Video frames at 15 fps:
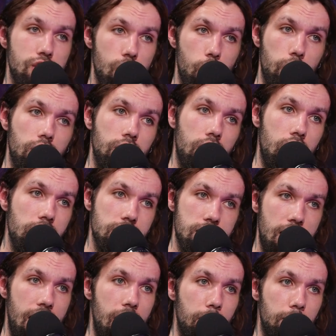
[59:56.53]
soda on
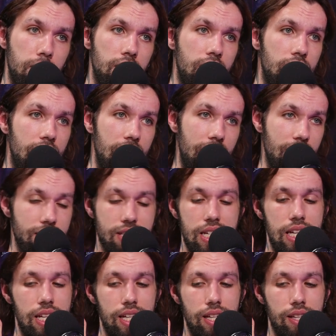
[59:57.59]
tap, and it's
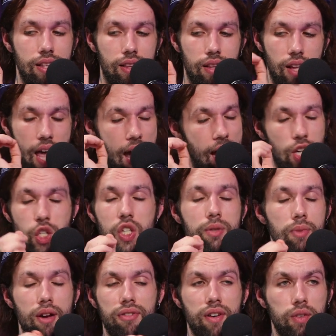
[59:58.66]
actually
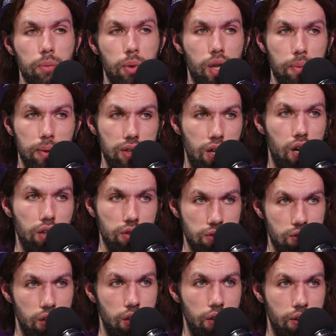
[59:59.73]
my favorite part of
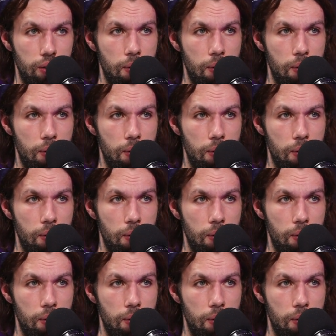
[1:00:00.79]
McDonald's there.